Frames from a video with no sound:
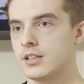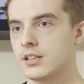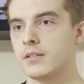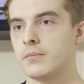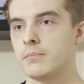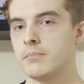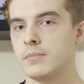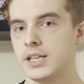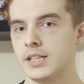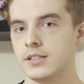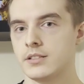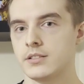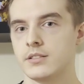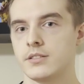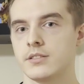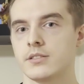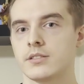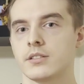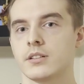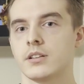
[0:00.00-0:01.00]

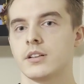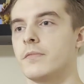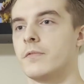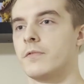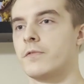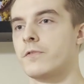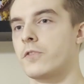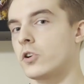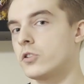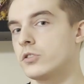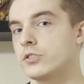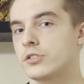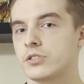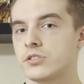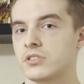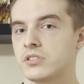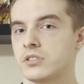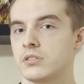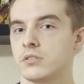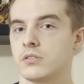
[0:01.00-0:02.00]
means
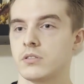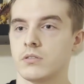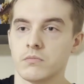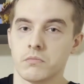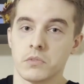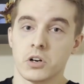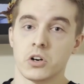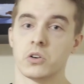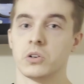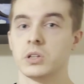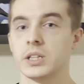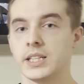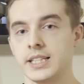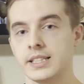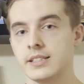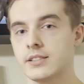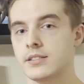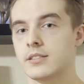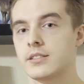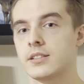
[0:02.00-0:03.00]
first,
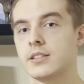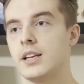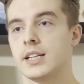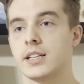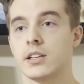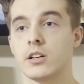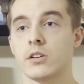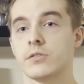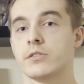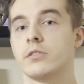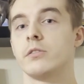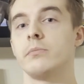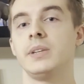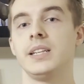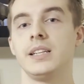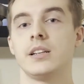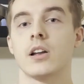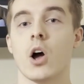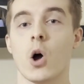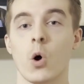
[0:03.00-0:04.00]
earliest. It can also
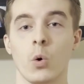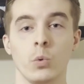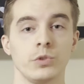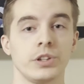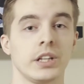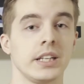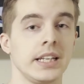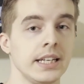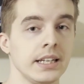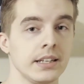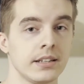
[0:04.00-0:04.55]
mean only,